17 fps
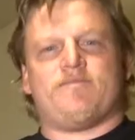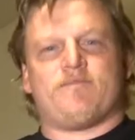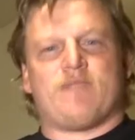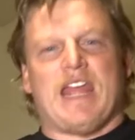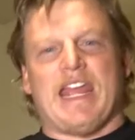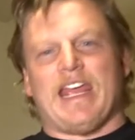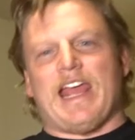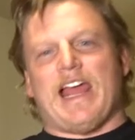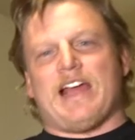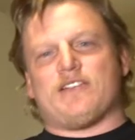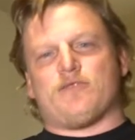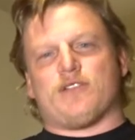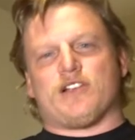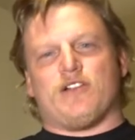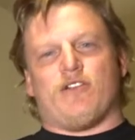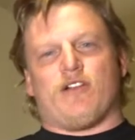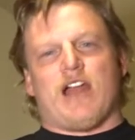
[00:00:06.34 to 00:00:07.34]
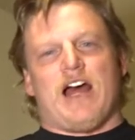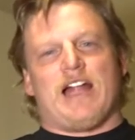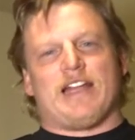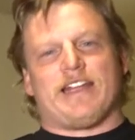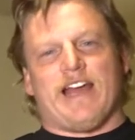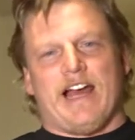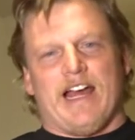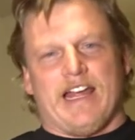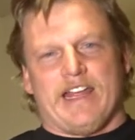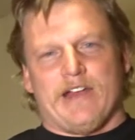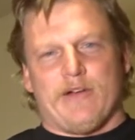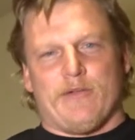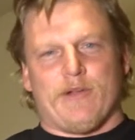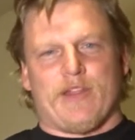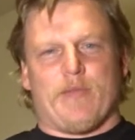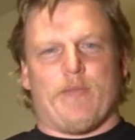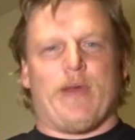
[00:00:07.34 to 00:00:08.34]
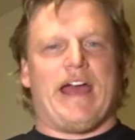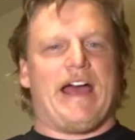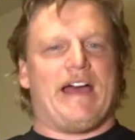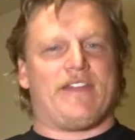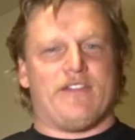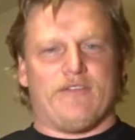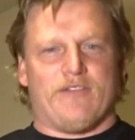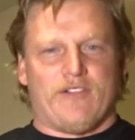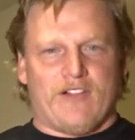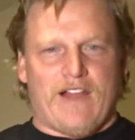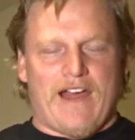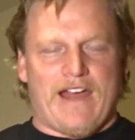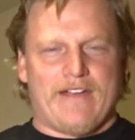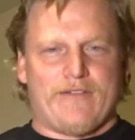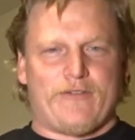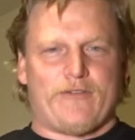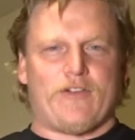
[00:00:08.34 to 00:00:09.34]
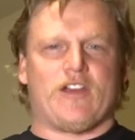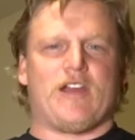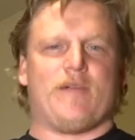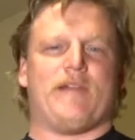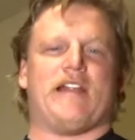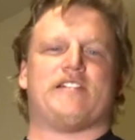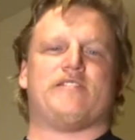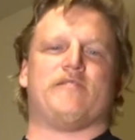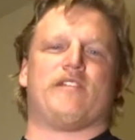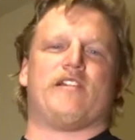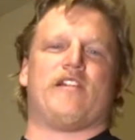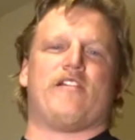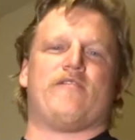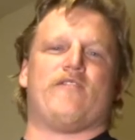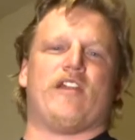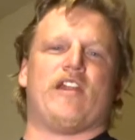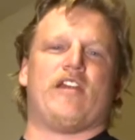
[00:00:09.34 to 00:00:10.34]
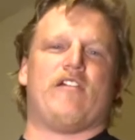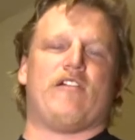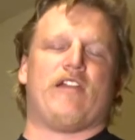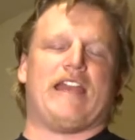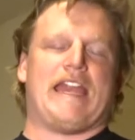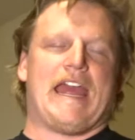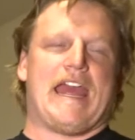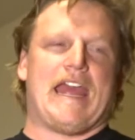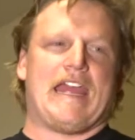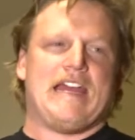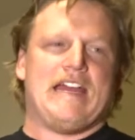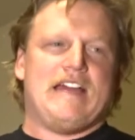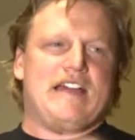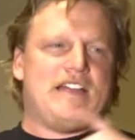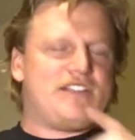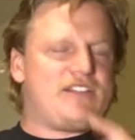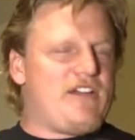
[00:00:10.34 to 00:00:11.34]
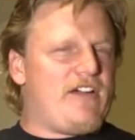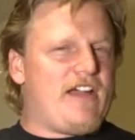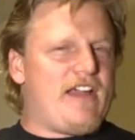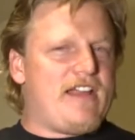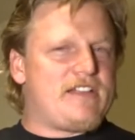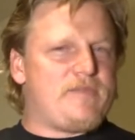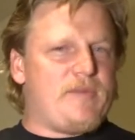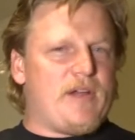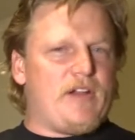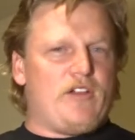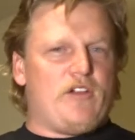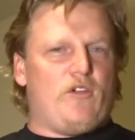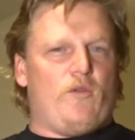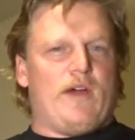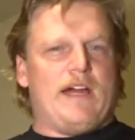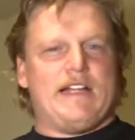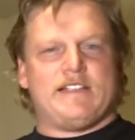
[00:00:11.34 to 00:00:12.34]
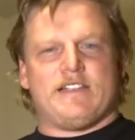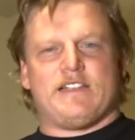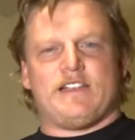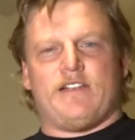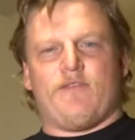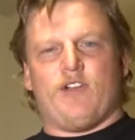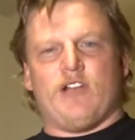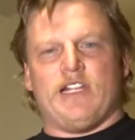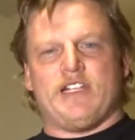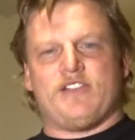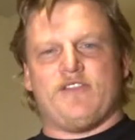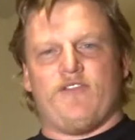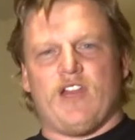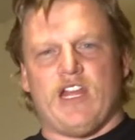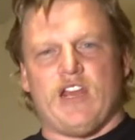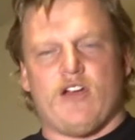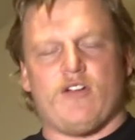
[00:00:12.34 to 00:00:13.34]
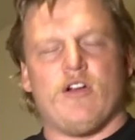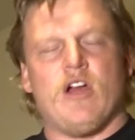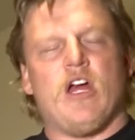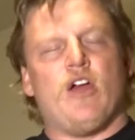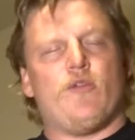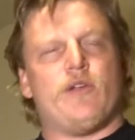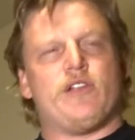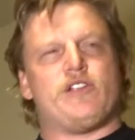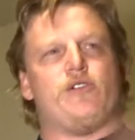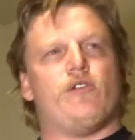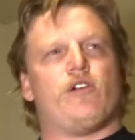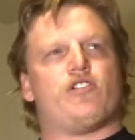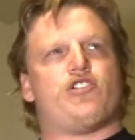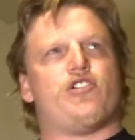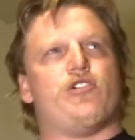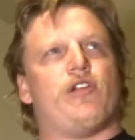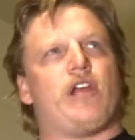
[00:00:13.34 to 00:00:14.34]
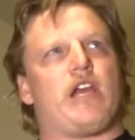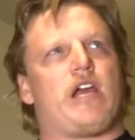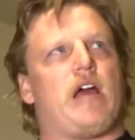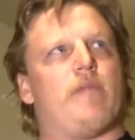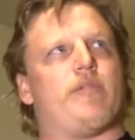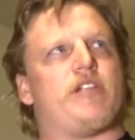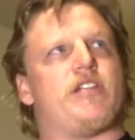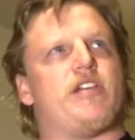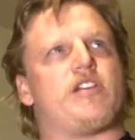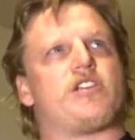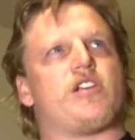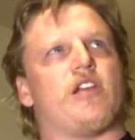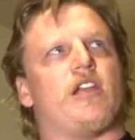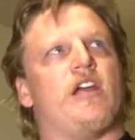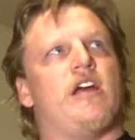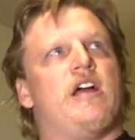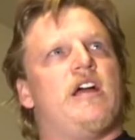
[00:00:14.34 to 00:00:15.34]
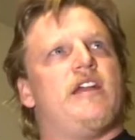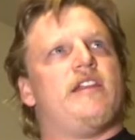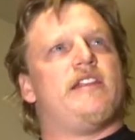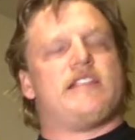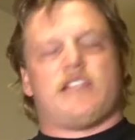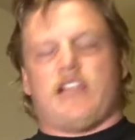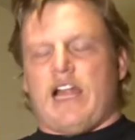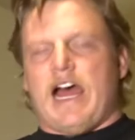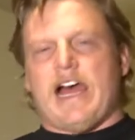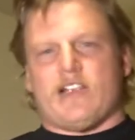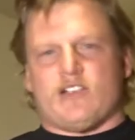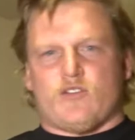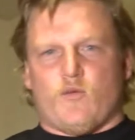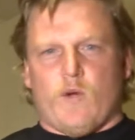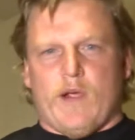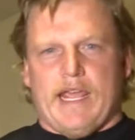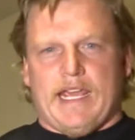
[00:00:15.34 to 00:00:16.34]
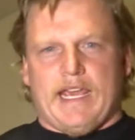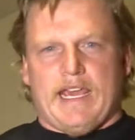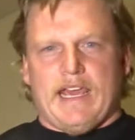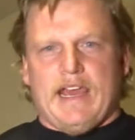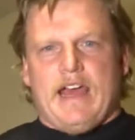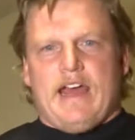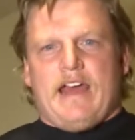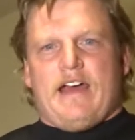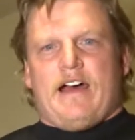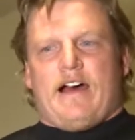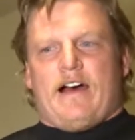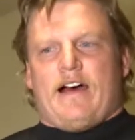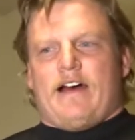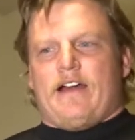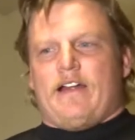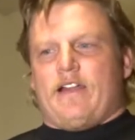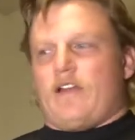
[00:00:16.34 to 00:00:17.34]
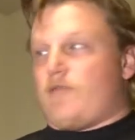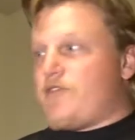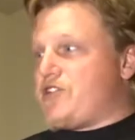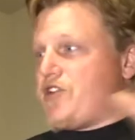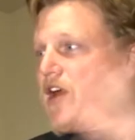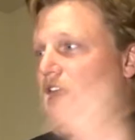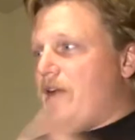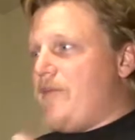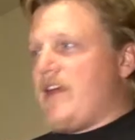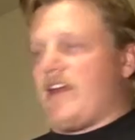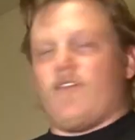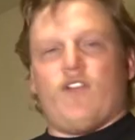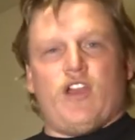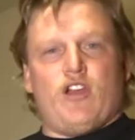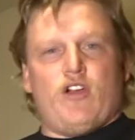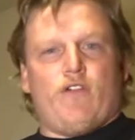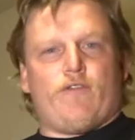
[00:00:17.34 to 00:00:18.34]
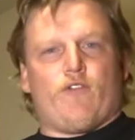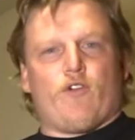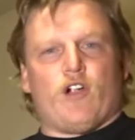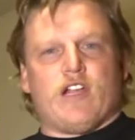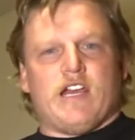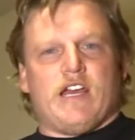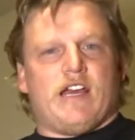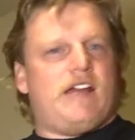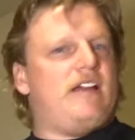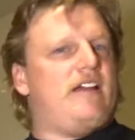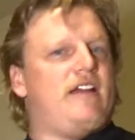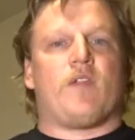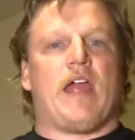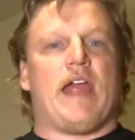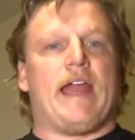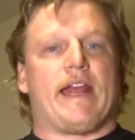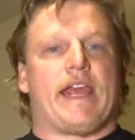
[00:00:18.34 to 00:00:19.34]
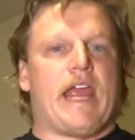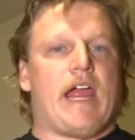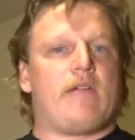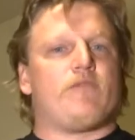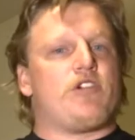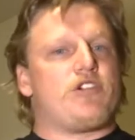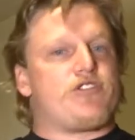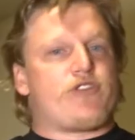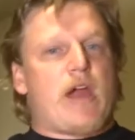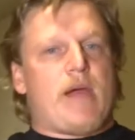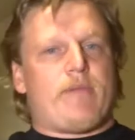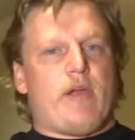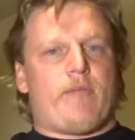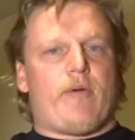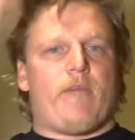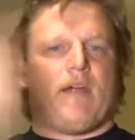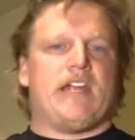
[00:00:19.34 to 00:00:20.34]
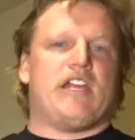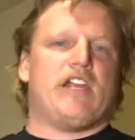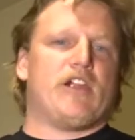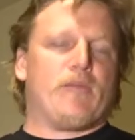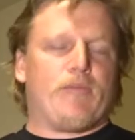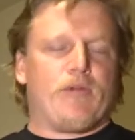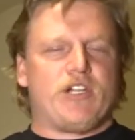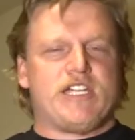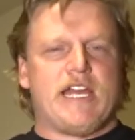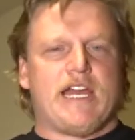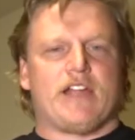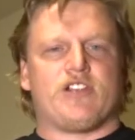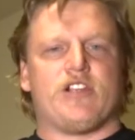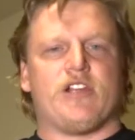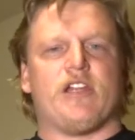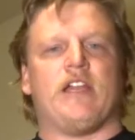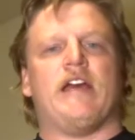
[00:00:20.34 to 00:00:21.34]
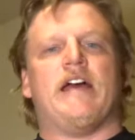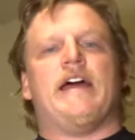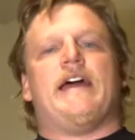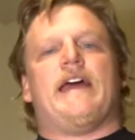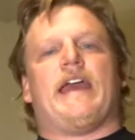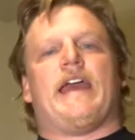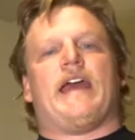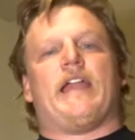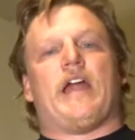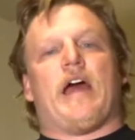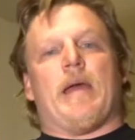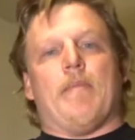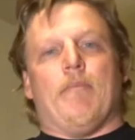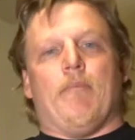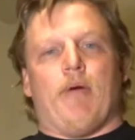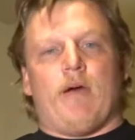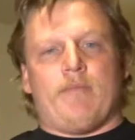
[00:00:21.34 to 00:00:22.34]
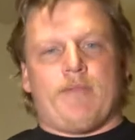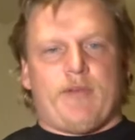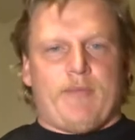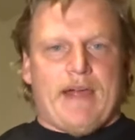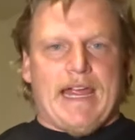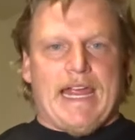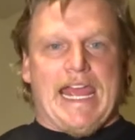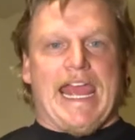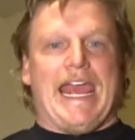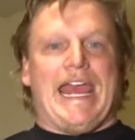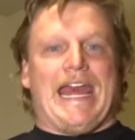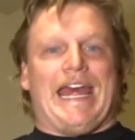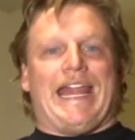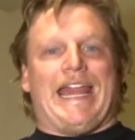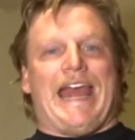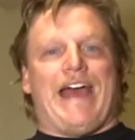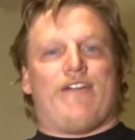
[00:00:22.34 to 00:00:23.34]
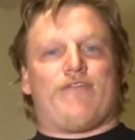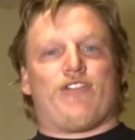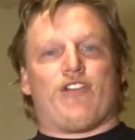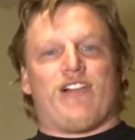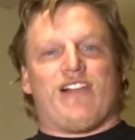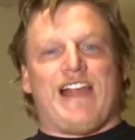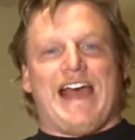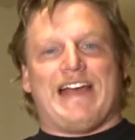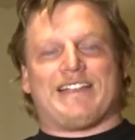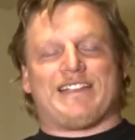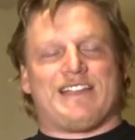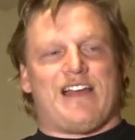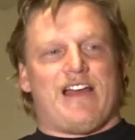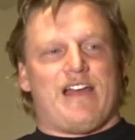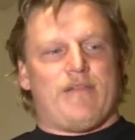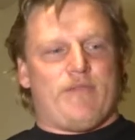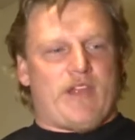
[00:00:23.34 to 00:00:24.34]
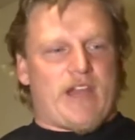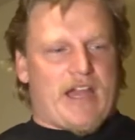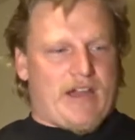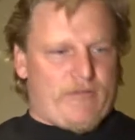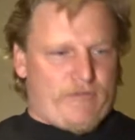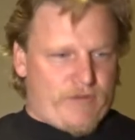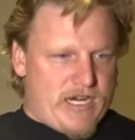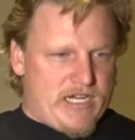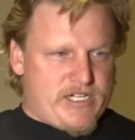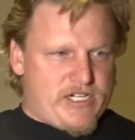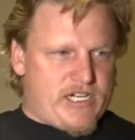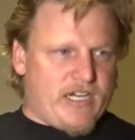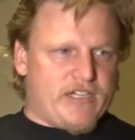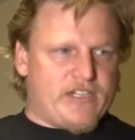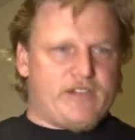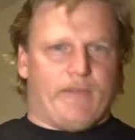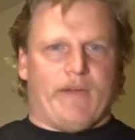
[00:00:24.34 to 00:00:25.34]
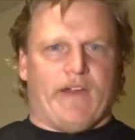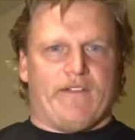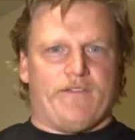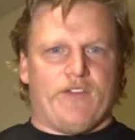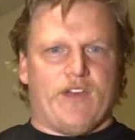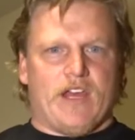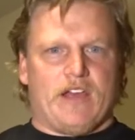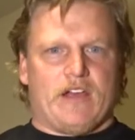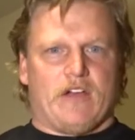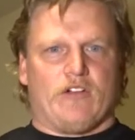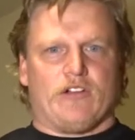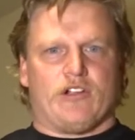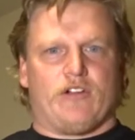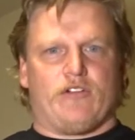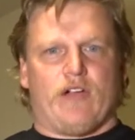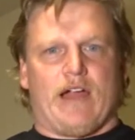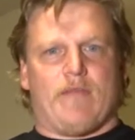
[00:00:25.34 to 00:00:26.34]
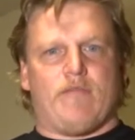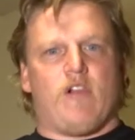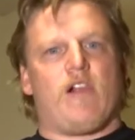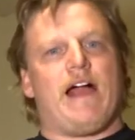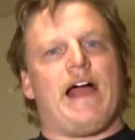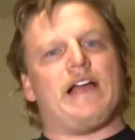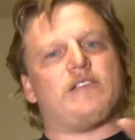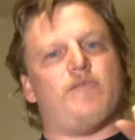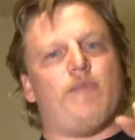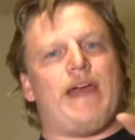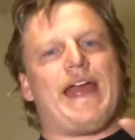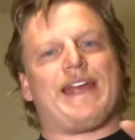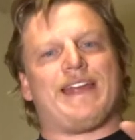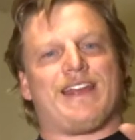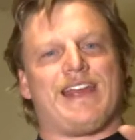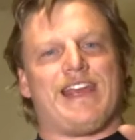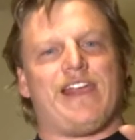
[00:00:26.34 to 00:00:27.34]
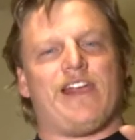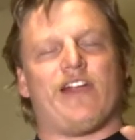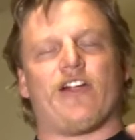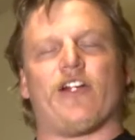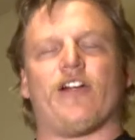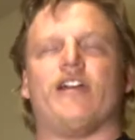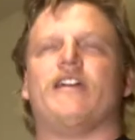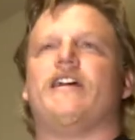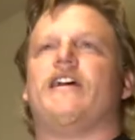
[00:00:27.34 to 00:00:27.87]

Hey guys, what's going on? Kai here with The Path of Life, coming at you with another video today. Sorry, it's been a little while since I've released a video. Went to a shooting competition this last week, uh, and I was trying to make a video for you. I had a camera strapped up on my ear protection, and I bumped my head after the last time that I reached into my vehicle to grab the last bag of gear,